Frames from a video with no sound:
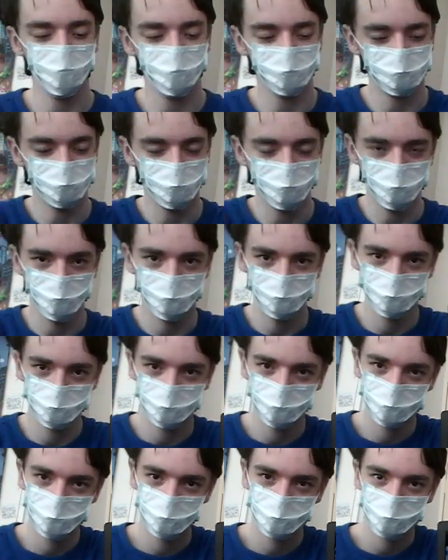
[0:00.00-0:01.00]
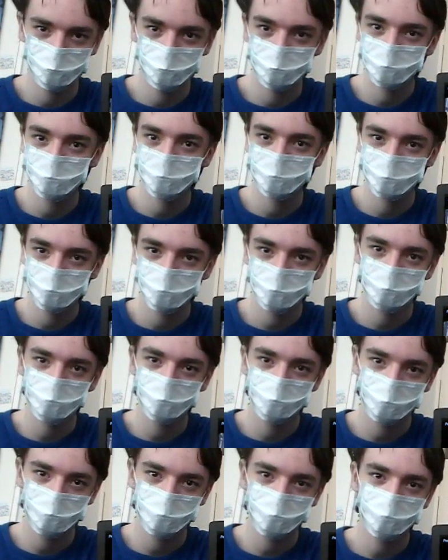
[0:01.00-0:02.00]
Okay.
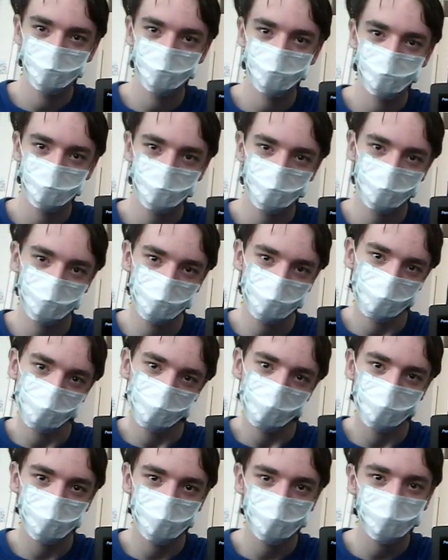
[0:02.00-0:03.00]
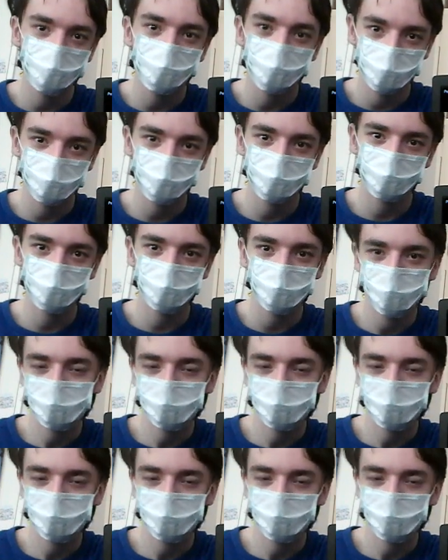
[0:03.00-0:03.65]
The fans tell me I'm great.